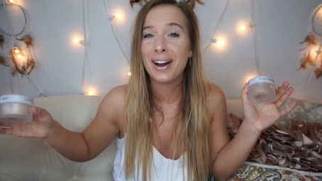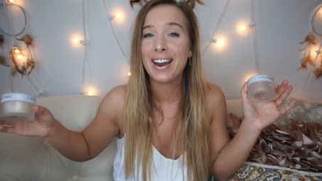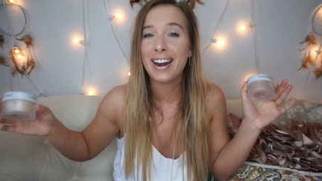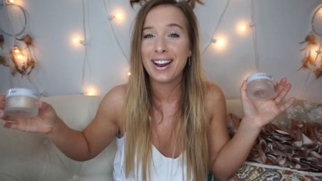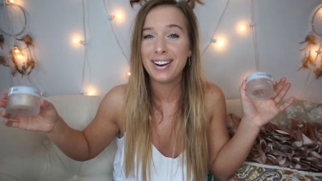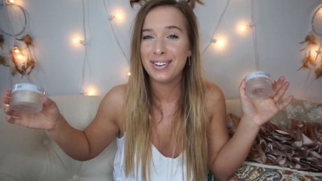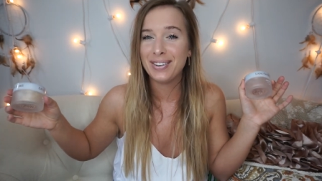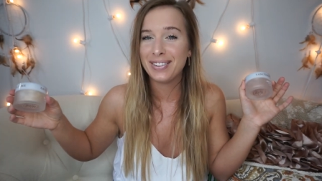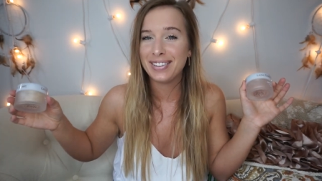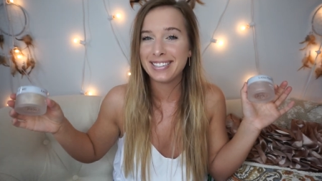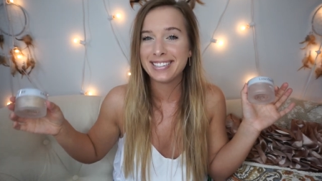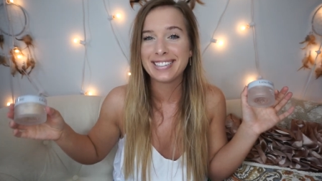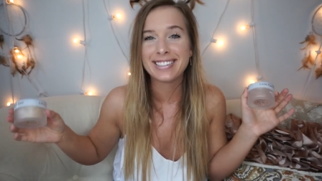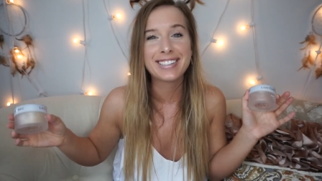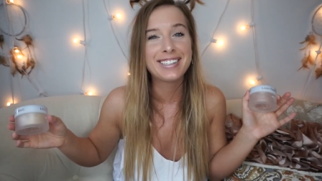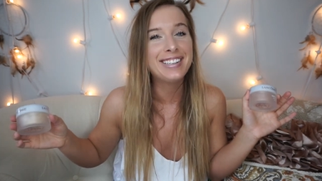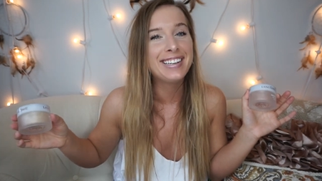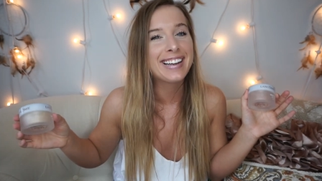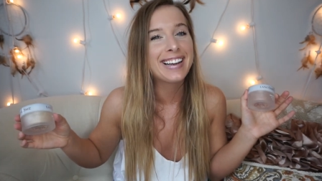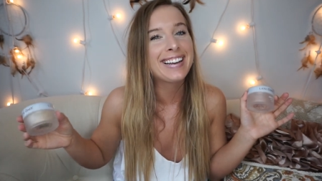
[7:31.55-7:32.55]
one, I know this
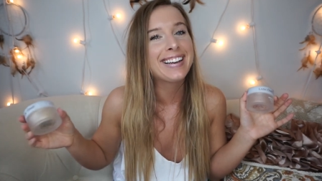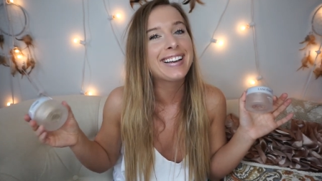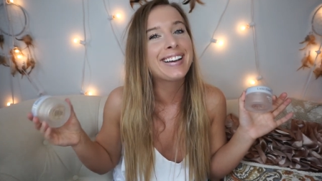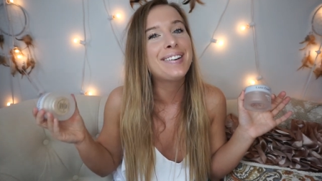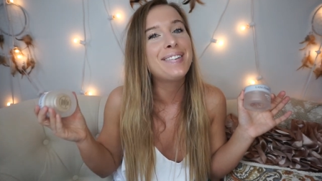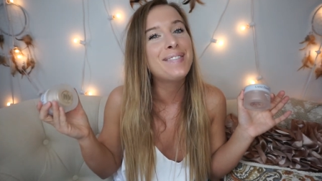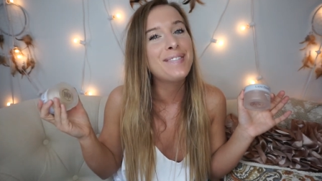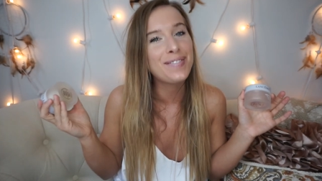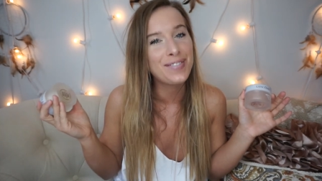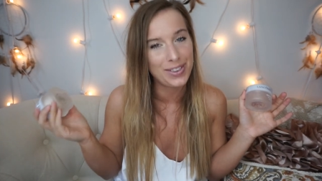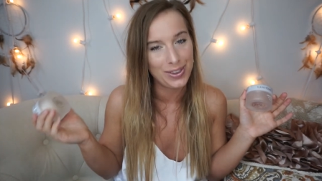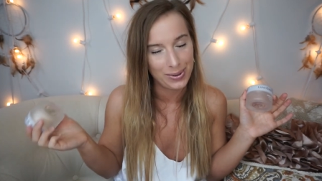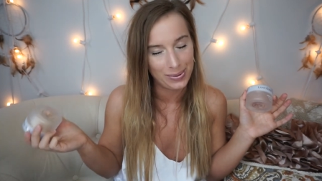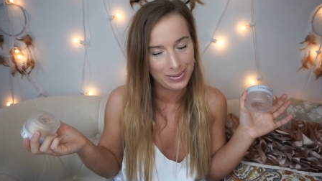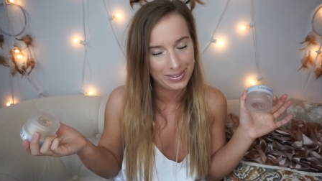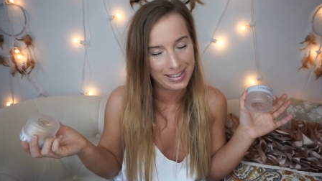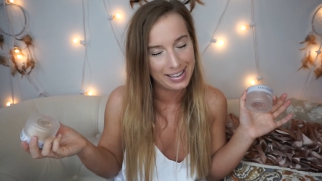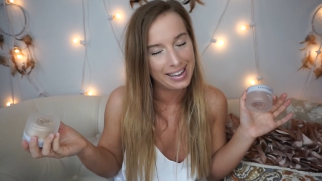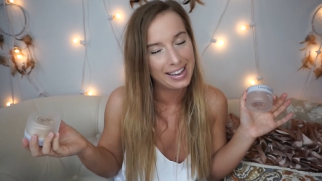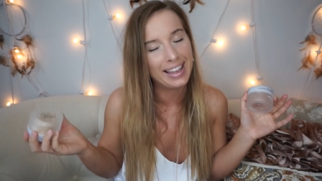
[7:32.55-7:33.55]
is gonna
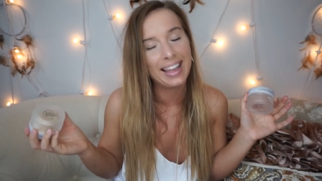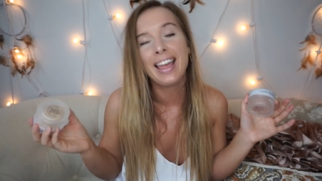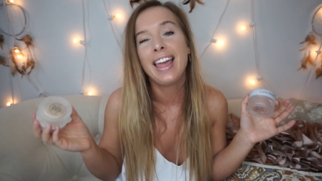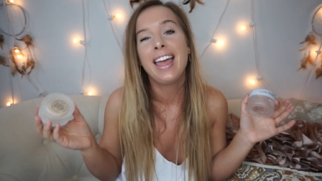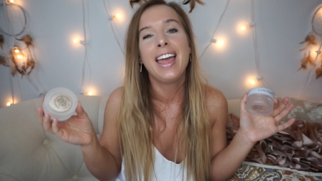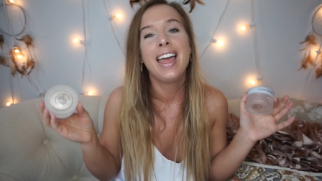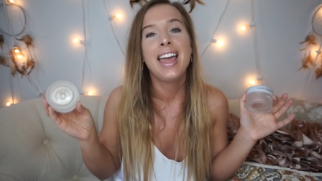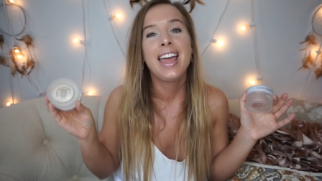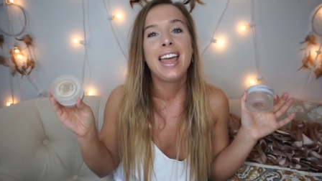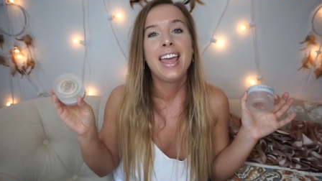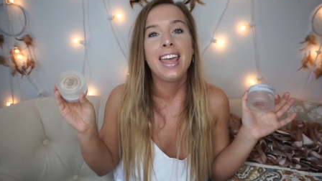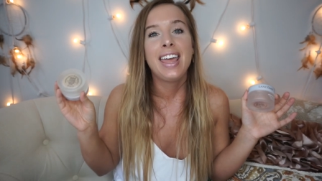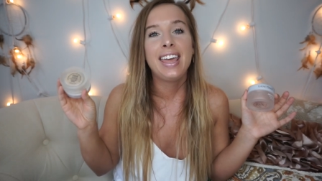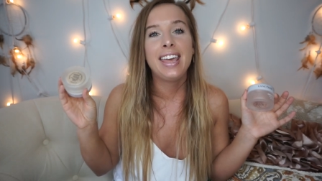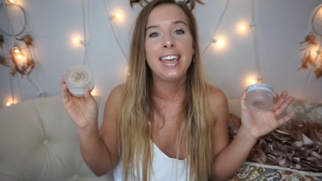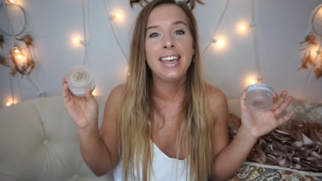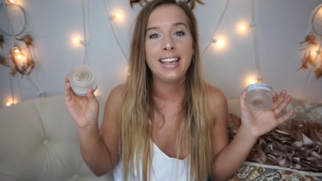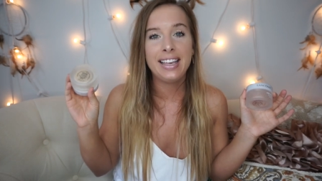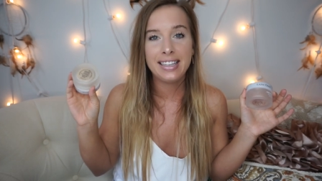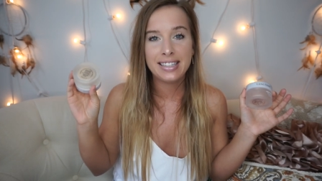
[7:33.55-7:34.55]
confusing
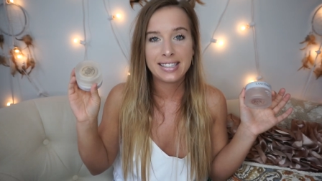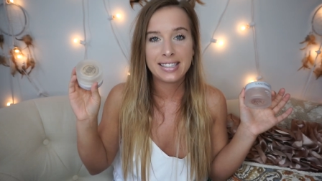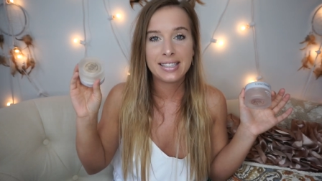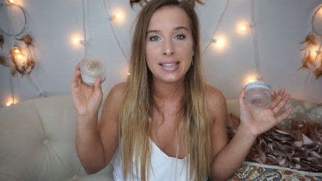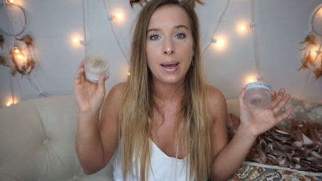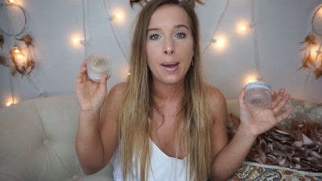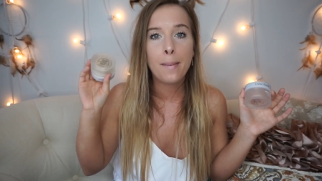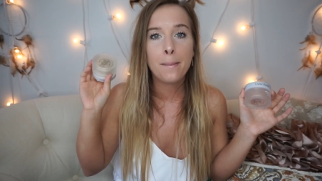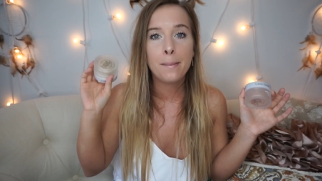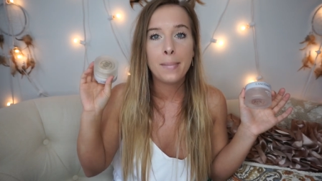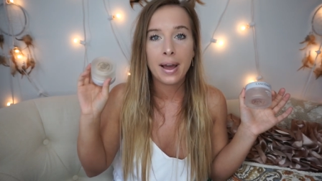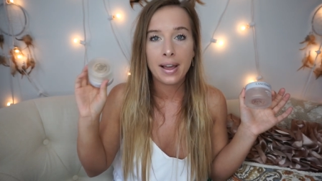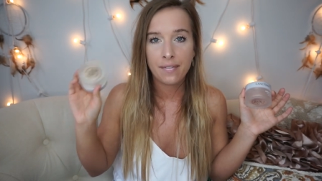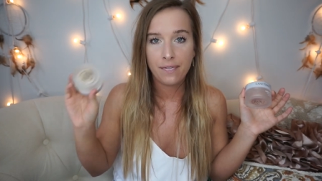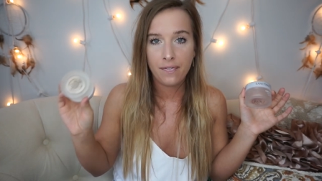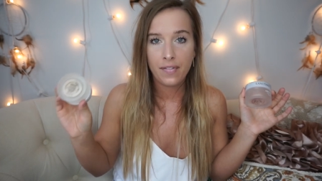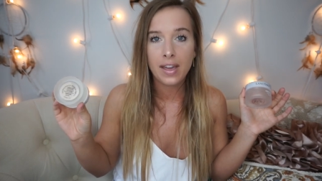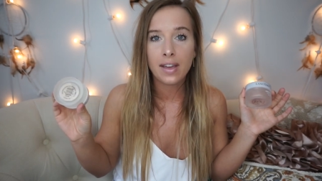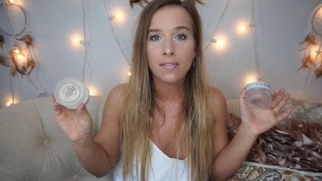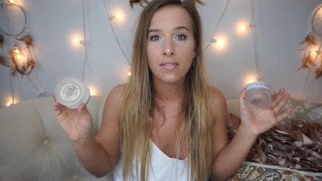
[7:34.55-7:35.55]
is my
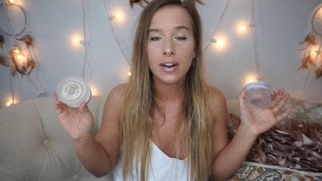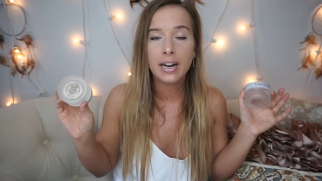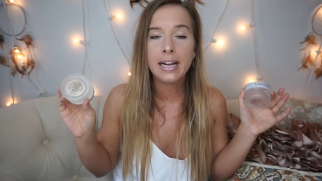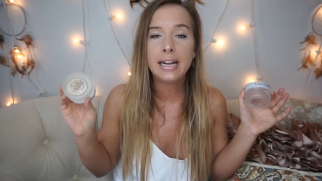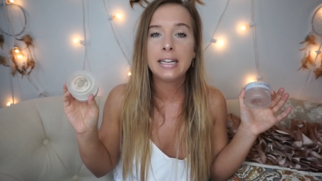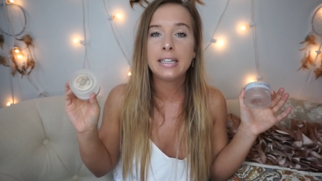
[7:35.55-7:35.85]
favorite.